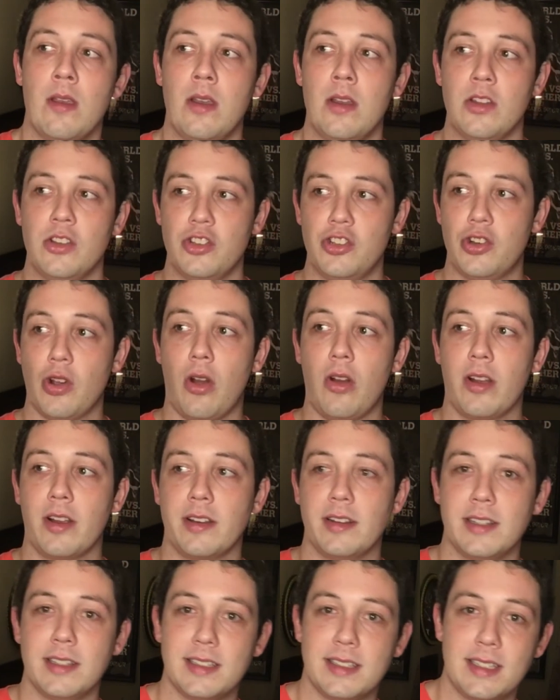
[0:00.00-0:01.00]
jarring
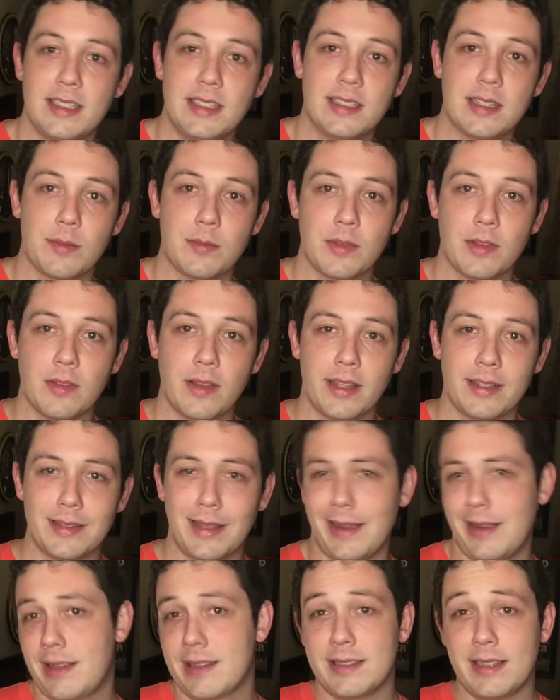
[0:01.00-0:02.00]
to see something like
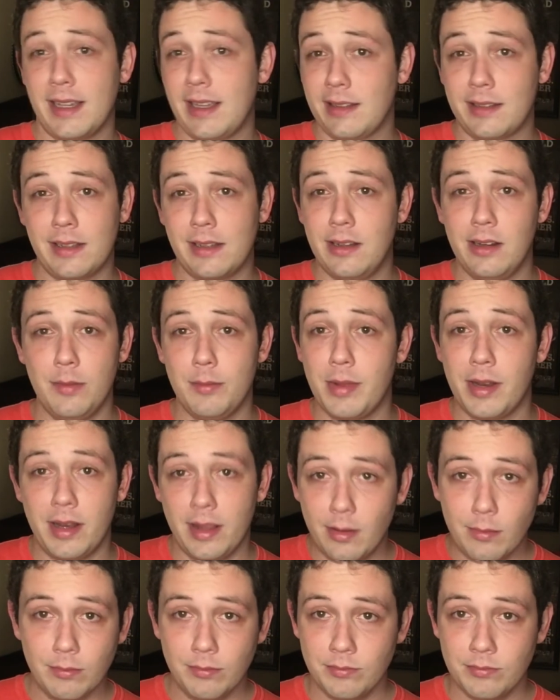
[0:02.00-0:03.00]
that because that could have been
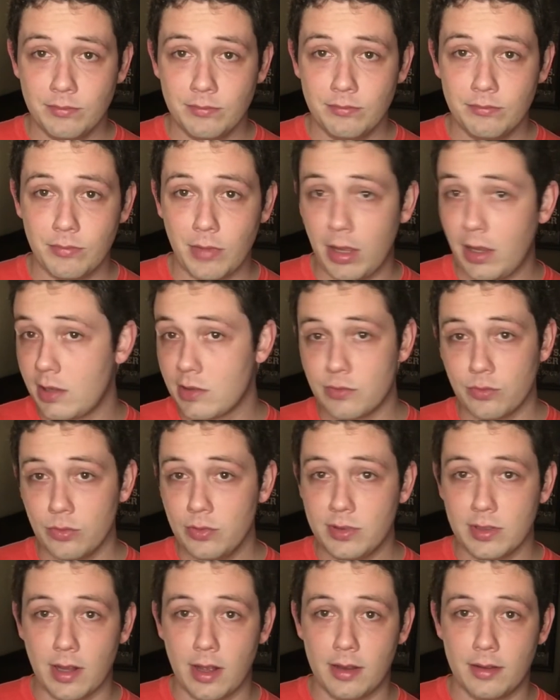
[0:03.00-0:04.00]
him against
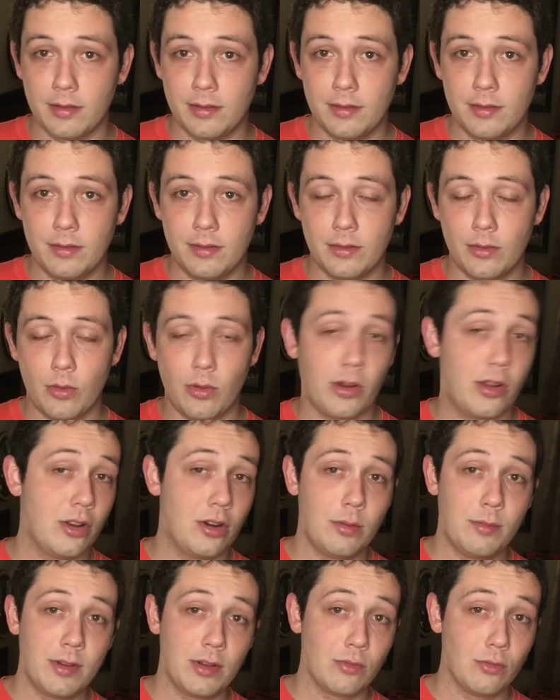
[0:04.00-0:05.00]
Ruslan, or it could
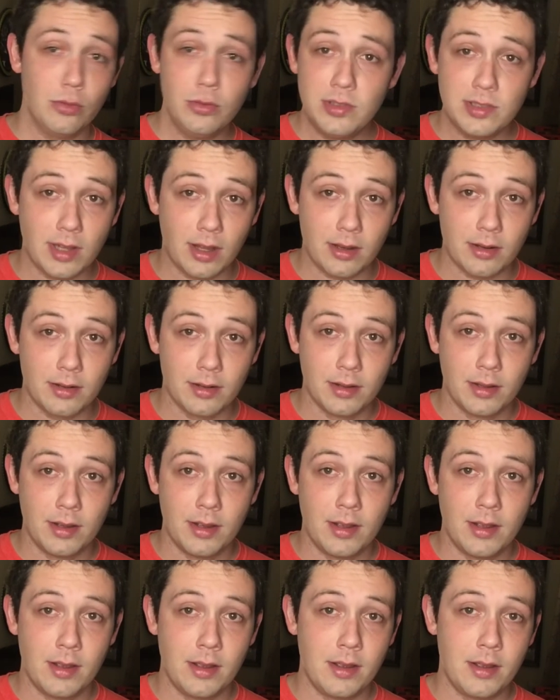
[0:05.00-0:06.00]
have been Ruslan.
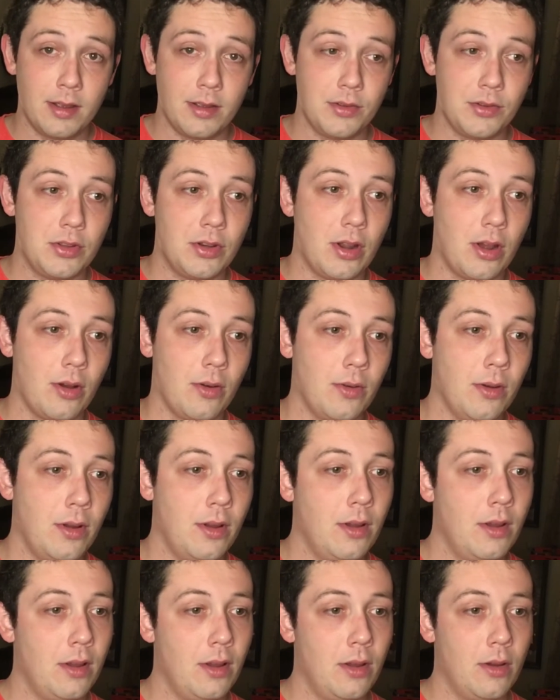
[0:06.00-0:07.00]
You know,
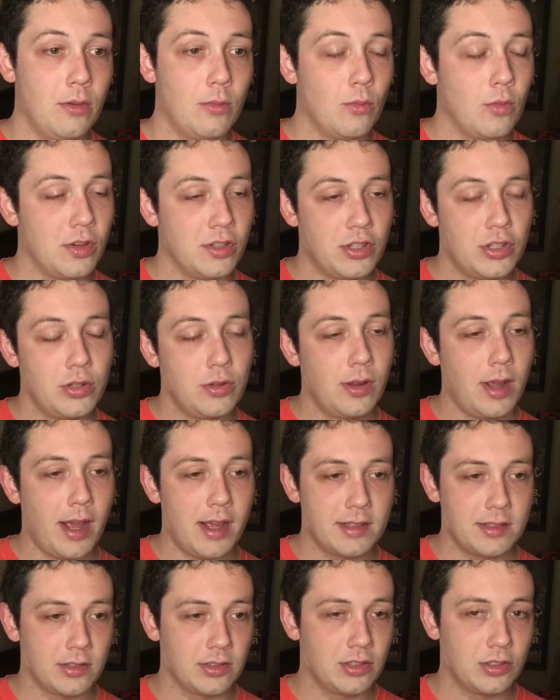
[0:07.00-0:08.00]
when two
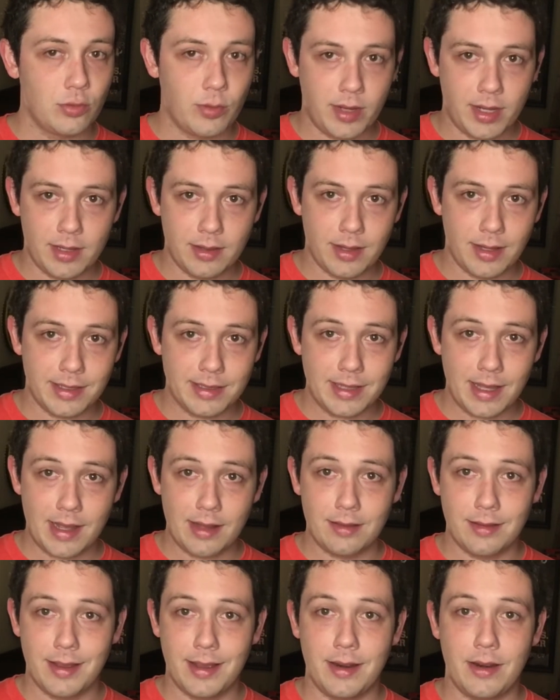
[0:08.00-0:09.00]
guys are swinging like that,
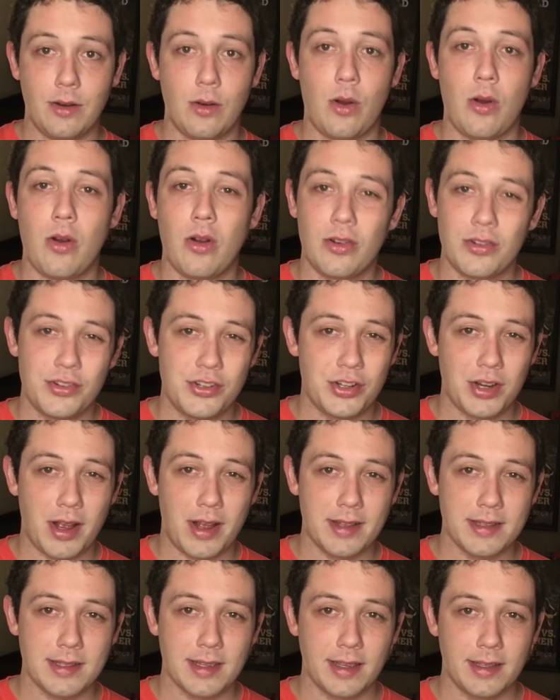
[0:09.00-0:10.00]
landing hard
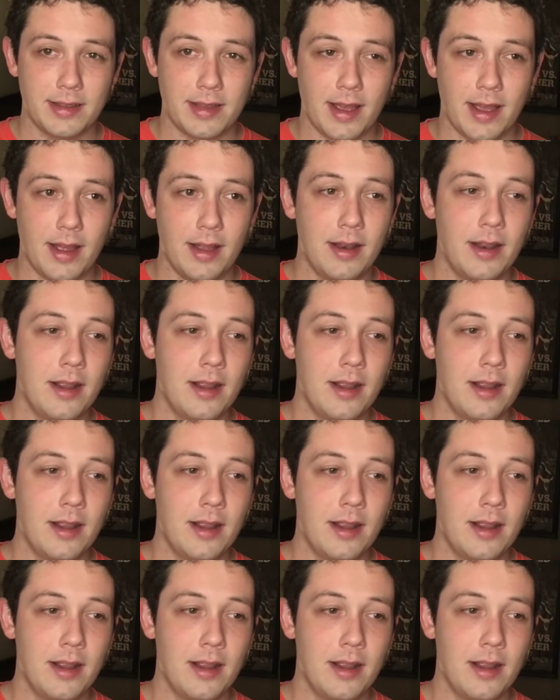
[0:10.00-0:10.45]
shots like that,